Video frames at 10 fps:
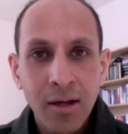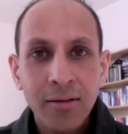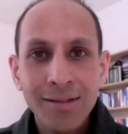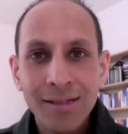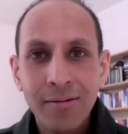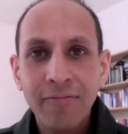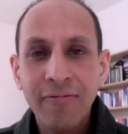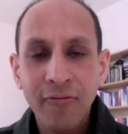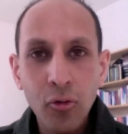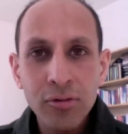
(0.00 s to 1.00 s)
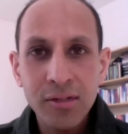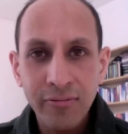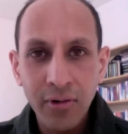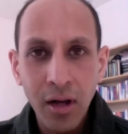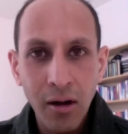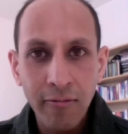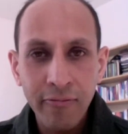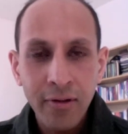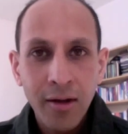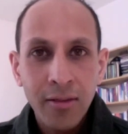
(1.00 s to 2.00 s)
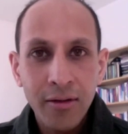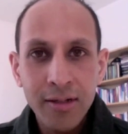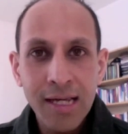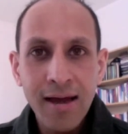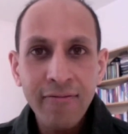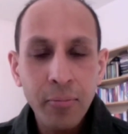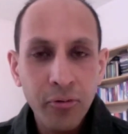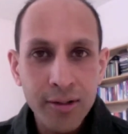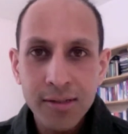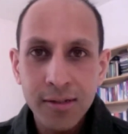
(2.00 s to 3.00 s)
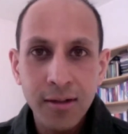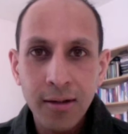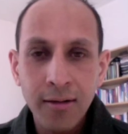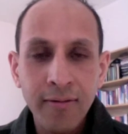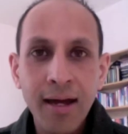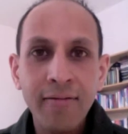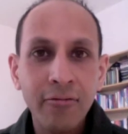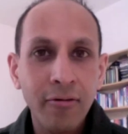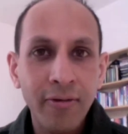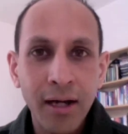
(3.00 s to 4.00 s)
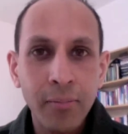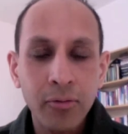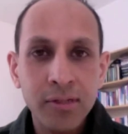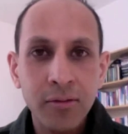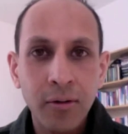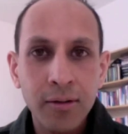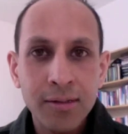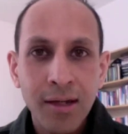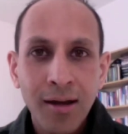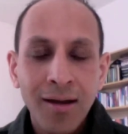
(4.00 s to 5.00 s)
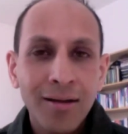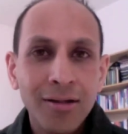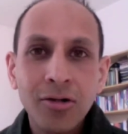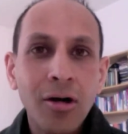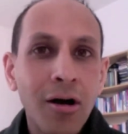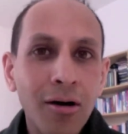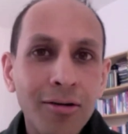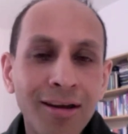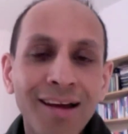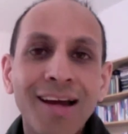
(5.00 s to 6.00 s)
this force of love that is ever present and ever available to us, you can't.